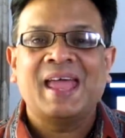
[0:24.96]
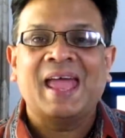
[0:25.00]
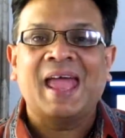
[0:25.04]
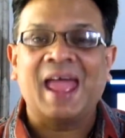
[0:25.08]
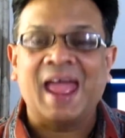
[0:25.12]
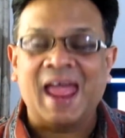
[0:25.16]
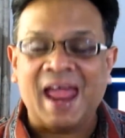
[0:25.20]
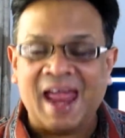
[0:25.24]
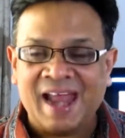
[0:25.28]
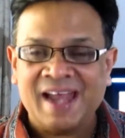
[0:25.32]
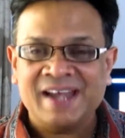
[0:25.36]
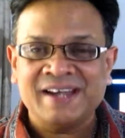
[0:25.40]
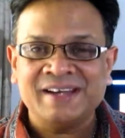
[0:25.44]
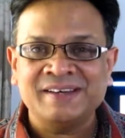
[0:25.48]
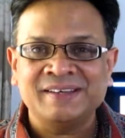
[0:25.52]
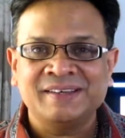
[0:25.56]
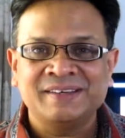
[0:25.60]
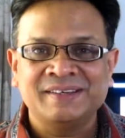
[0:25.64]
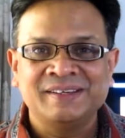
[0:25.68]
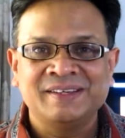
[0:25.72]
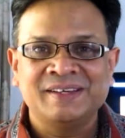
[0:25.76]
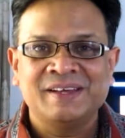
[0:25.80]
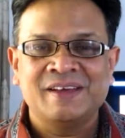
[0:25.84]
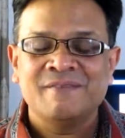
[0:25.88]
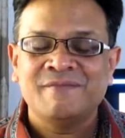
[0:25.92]
And
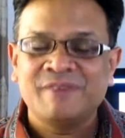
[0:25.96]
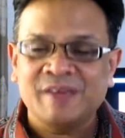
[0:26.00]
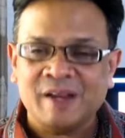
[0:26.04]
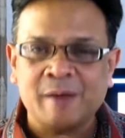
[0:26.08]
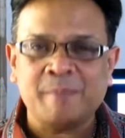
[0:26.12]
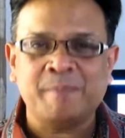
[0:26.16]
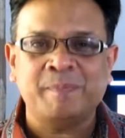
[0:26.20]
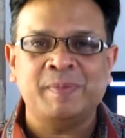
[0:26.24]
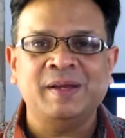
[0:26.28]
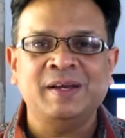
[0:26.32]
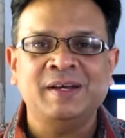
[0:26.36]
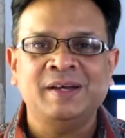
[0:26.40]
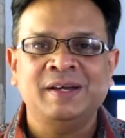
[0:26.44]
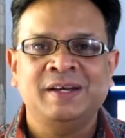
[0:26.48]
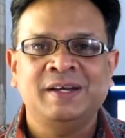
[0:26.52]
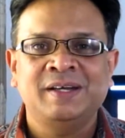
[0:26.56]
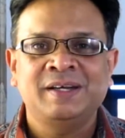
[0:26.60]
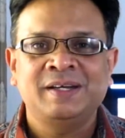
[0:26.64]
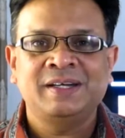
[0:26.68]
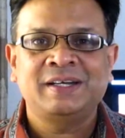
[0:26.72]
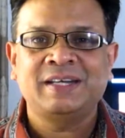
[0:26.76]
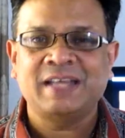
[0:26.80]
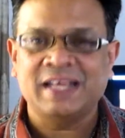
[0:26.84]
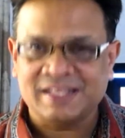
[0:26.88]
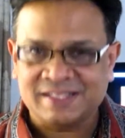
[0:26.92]
Veerappan
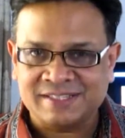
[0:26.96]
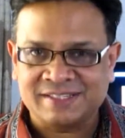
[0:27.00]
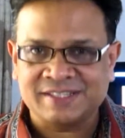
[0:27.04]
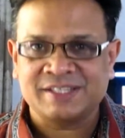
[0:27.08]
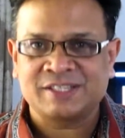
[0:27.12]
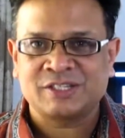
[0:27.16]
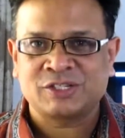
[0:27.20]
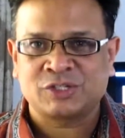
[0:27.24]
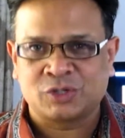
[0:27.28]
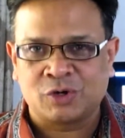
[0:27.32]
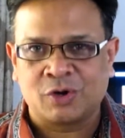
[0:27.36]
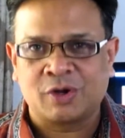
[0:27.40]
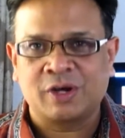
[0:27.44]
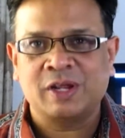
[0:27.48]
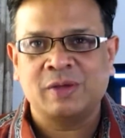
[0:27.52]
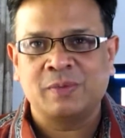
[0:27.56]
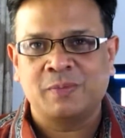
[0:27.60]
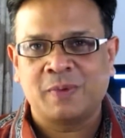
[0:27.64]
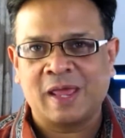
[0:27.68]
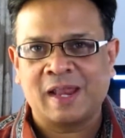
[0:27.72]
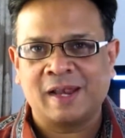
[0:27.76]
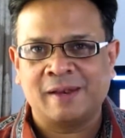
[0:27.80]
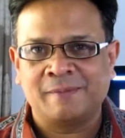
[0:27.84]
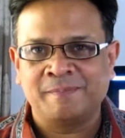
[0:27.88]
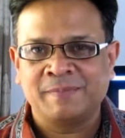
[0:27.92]
tells its story
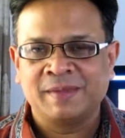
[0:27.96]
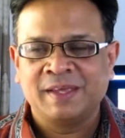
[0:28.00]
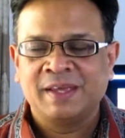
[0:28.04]
well.